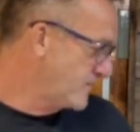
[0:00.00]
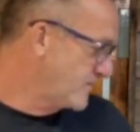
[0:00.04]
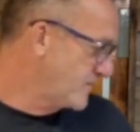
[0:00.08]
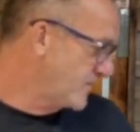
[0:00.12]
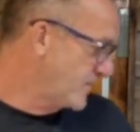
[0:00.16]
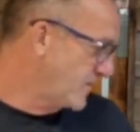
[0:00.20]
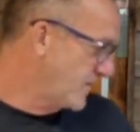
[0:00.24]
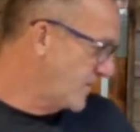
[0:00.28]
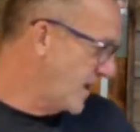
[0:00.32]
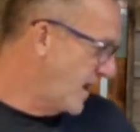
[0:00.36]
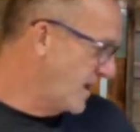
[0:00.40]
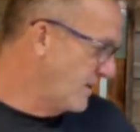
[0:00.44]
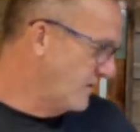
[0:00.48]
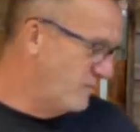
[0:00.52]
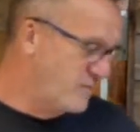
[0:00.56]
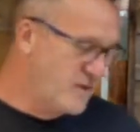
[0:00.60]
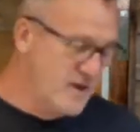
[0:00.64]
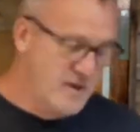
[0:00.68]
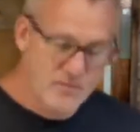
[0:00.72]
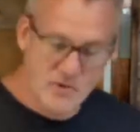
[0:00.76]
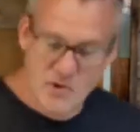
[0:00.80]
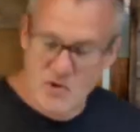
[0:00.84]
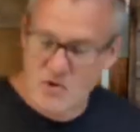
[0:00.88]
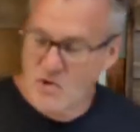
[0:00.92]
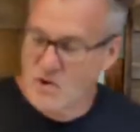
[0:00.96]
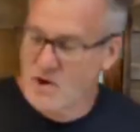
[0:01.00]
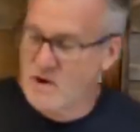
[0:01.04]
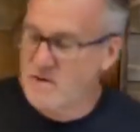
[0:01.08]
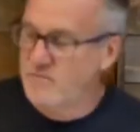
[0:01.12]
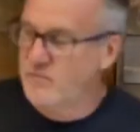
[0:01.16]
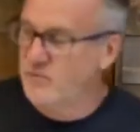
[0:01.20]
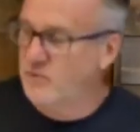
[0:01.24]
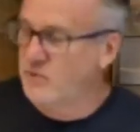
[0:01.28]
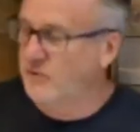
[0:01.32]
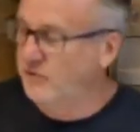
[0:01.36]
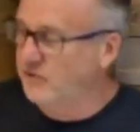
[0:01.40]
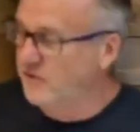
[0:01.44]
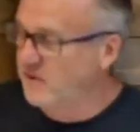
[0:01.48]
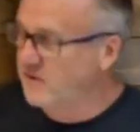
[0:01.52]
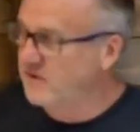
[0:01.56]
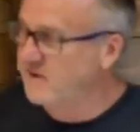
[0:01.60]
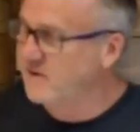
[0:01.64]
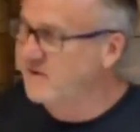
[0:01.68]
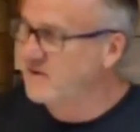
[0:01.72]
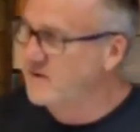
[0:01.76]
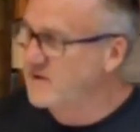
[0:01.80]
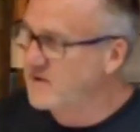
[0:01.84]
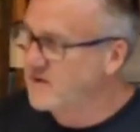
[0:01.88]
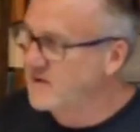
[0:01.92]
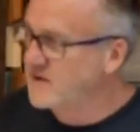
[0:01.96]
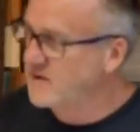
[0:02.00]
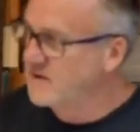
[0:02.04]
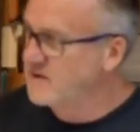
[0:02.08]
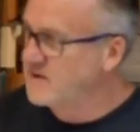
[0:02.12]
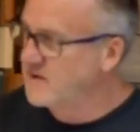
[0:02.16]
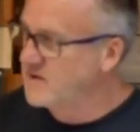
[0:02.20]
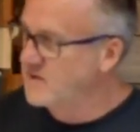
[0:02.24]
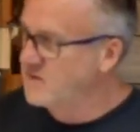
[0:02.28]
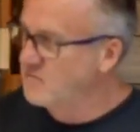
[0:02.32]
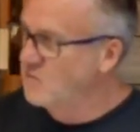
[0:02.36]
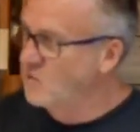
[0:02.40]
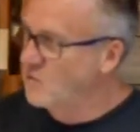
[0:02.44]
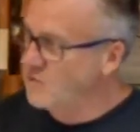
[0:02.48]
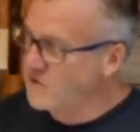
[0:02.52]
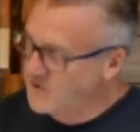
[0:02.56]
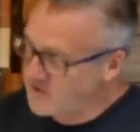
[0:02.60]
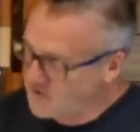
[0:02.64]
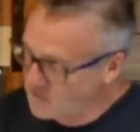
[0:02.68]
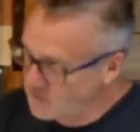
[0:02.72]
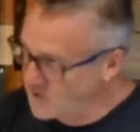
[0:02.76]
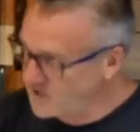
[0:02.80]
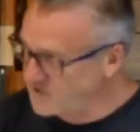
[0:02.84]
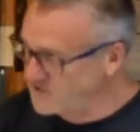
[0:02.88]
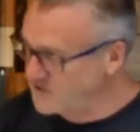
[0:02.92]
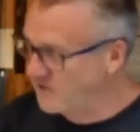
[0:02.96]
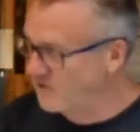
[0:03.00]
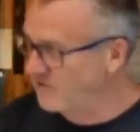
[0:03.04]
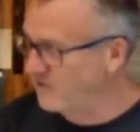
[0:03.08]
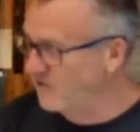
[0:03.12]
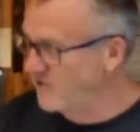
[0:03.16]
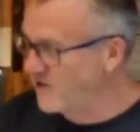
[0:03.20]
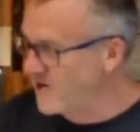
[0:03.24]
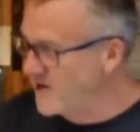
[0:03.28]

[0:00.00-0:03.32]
I love people who are in prison more than the ones who are free.